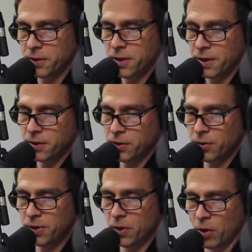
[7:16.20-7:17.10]
the
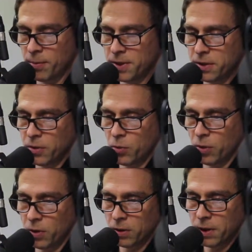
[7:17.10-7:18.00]
Susie Ormans of the
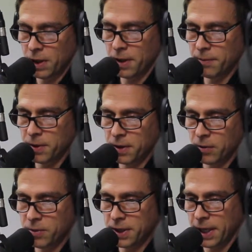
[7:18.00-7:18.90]
world,
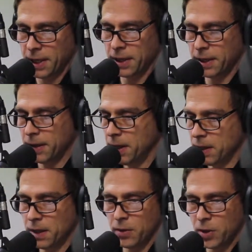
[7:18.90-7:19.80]
saying,
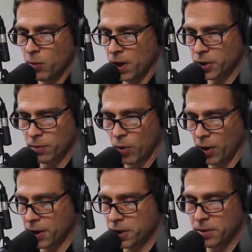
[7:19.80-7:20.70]
you want your
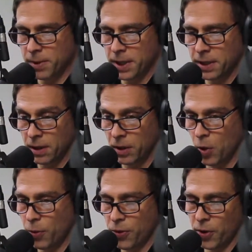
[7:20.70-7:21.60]
mortgage to be in the
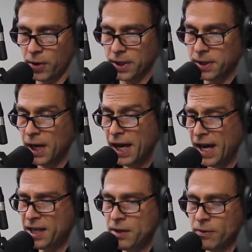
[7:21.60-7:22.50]
low 30s.
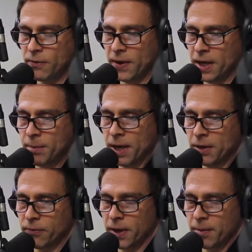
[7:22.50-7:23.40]
And even Fannie Mae
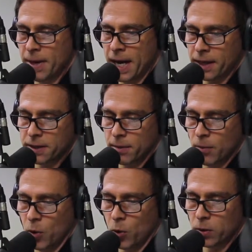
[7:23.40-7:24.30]
and Freddie Mac, some
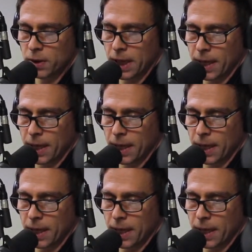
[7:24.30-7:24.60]
old,